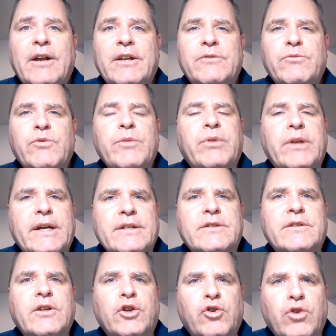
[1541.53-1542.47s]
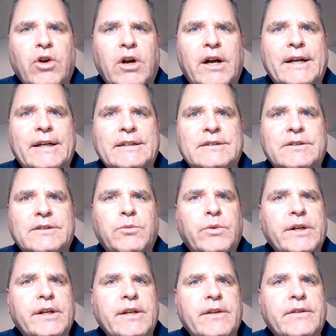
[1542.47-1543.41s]
and replaced the Christ
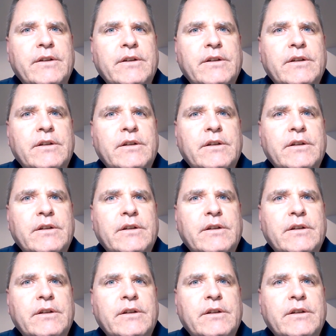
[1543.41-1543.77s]
with